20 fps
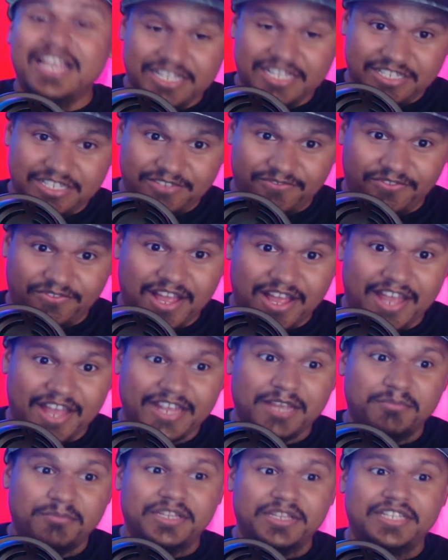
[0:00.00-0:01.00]
flying
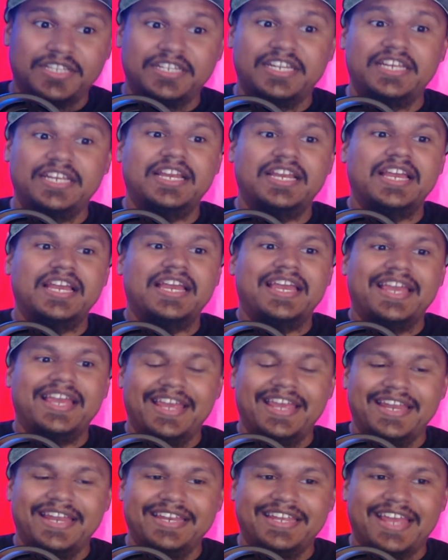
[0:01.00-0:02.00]
ability
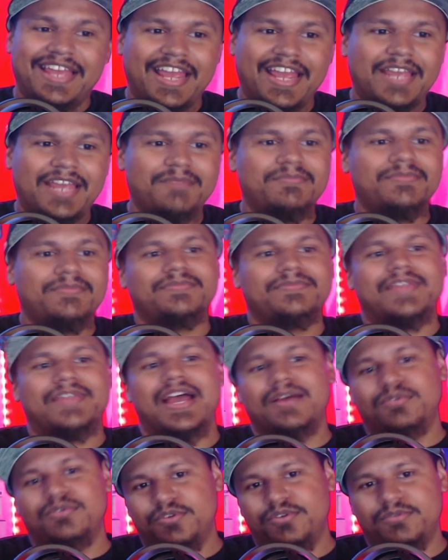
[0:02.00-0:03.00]
in game, that
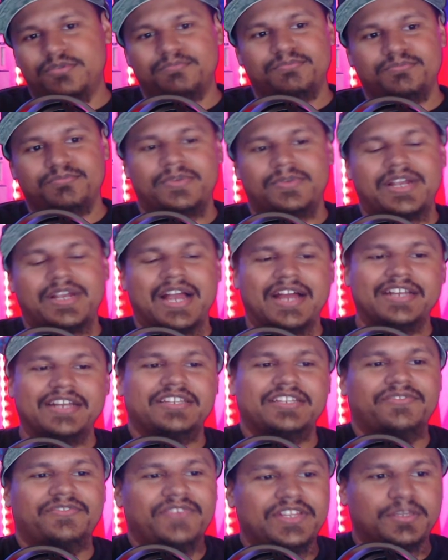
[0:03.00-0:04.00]
will kind of
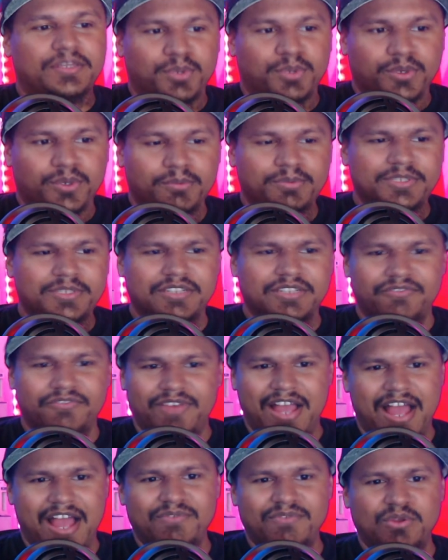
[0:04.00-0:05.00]
defeat the purpose of
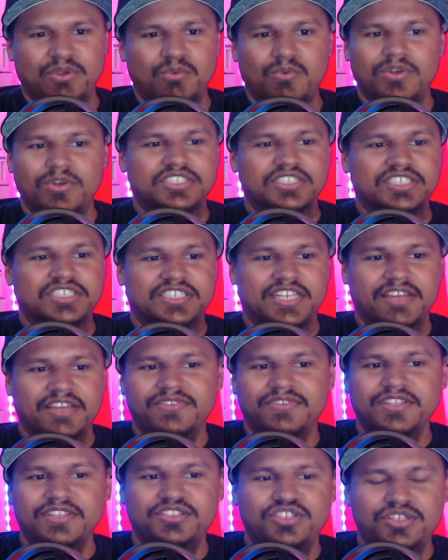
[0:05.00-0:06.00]
having one just
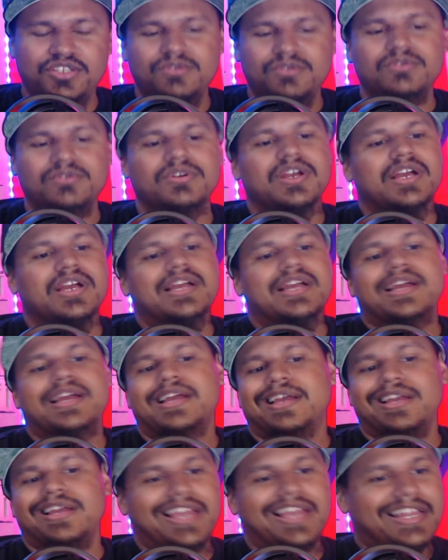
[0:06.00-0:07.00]
gifted to you.
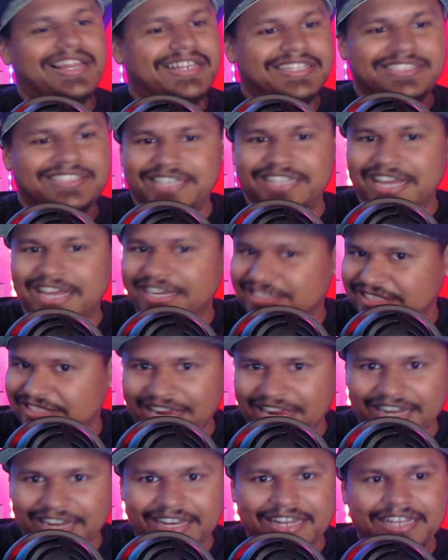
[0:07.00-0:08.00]
Again, it's not
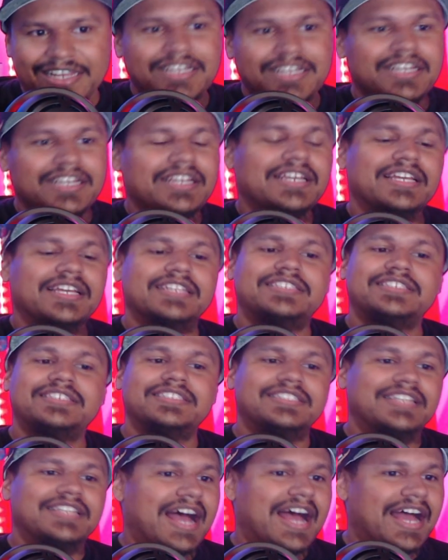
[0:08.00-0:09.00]
shiny. It's
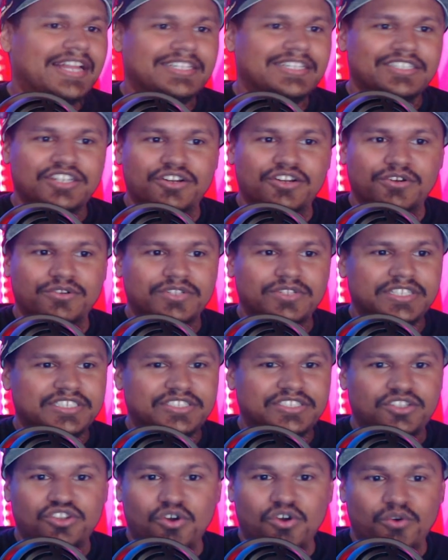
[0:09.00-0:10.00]
not, you know, is
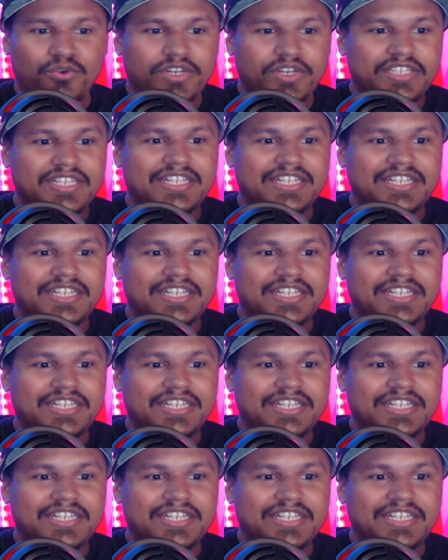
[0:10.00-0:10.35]
the only thing